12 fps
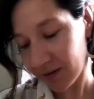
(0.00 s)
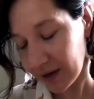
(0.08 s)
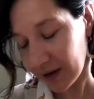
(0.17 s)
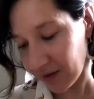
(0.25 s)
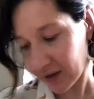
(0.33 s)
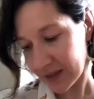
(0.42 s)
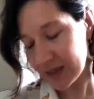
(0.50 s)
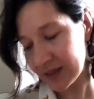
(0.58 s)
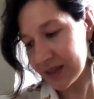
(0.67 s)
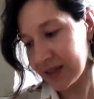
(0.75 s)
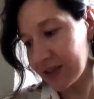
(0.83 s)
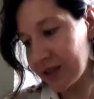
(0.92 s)
exactly.
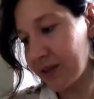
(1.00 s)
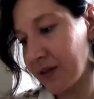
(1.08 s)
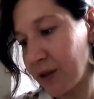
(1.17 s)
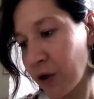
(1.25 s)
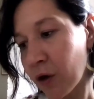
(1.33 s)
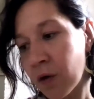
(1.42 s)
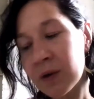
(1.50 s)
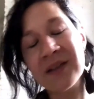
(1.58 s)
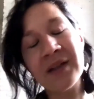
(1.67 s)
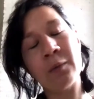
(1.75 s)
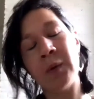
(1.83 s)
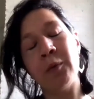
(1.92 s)
It's not
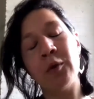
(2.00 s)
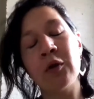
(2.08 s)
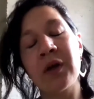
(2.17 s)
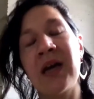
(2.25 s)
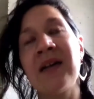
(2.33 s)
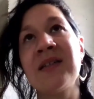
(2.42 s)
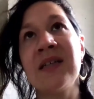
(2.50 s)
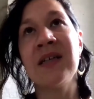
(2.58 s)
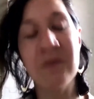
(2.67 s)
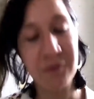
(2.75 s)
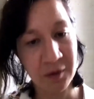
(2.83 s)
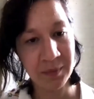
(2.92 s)
only that we will look at
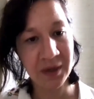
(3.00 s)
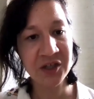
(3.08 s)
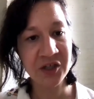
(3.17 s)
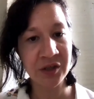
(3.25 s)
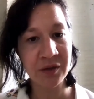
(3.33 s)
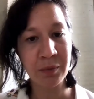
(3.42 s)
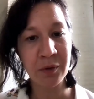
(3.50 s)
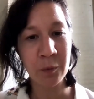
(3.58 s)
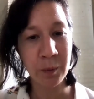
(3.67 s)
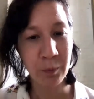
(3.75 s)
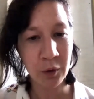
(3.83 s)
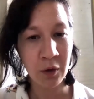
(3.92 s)
inflammation, but
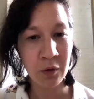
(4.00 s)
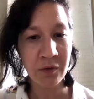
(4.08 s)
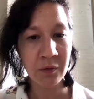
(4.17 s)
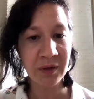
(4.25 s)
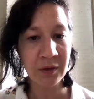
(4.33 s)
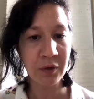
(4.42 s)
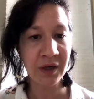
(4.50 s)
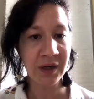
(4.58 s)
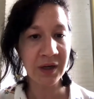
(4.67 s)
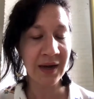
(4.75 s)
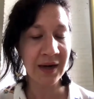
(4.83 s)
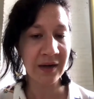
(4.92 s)
we will also be
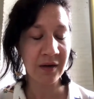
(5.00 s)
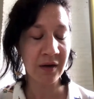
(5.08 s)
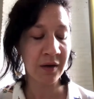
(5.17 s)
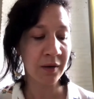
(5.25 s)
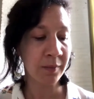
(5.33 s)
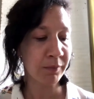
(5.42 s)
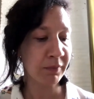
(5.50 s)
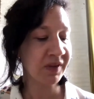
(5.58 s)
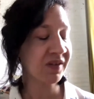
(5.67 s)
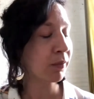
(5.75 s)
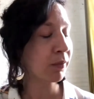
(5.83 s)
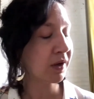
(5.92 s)
looking like
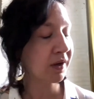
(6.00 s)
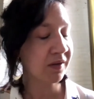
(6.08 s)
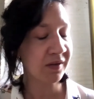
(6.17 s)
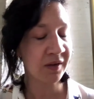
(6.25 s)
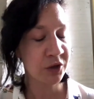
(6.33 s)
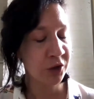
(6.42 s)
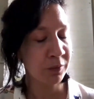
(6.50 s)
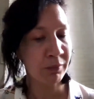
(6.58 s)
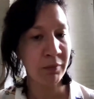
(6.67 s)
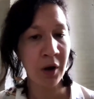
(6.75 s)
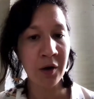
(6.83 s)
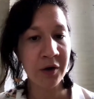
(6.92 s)
metabolic
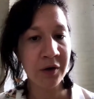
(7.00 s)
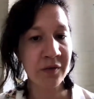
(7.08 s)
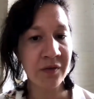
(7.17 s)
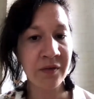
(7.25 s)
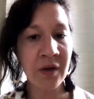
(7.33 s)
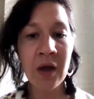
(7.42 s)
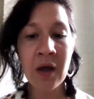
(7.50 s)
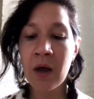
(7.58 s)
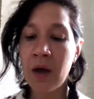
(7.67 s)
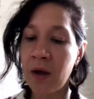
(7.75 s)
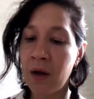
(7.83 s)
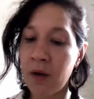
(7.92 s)
syndrome markers.
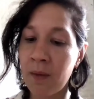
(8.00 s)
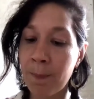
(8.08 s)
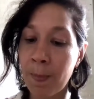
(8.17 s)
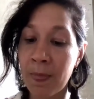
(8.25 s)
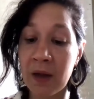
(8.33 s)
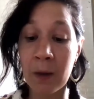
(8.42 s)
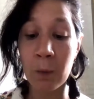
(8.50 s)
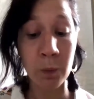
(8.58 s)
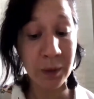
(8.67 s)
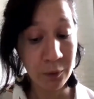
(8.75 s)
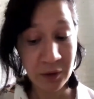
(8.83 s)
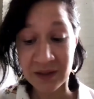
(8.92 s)

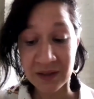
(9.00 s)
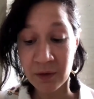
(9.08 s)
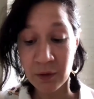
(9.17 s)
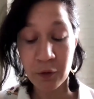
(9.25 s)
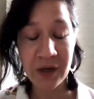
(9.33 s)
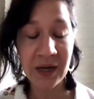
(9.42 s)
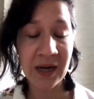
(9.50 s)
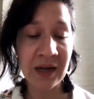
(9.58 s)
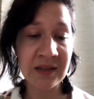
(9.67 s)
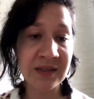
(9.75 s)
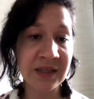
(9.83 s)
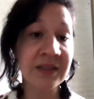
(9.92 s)
We will even look
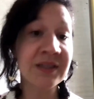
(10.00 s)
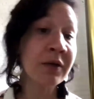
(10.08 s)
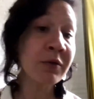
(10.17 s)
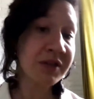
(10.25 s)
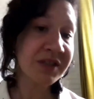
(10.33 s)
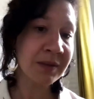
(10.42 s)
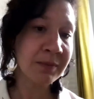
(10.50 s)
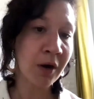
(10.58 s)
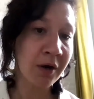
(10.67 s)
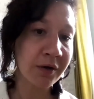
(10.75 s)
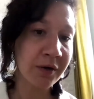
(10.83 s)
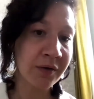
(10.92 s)
at integrity
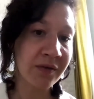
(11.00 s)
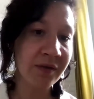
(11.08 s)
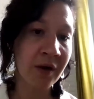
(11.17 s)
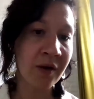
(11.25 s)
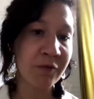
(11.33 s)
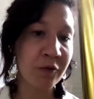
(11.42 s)
markers. For